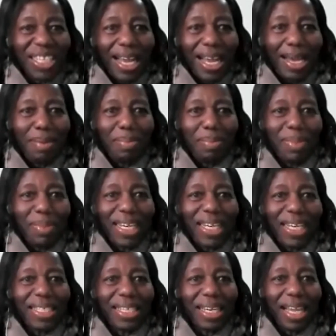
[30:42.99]
I'm an
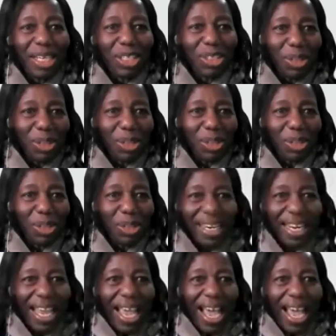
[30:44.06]
intellectual person.